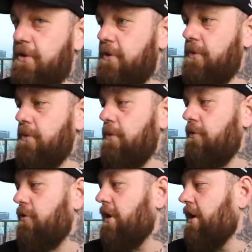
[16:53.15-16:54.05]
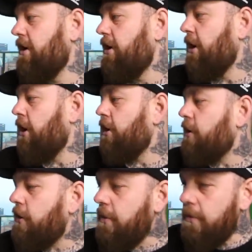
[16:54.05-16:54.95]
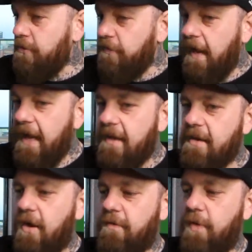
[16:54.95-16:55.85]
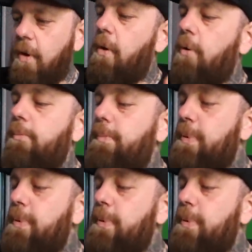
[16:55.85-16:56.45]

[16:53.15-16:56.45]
a huge, huge fan of the whole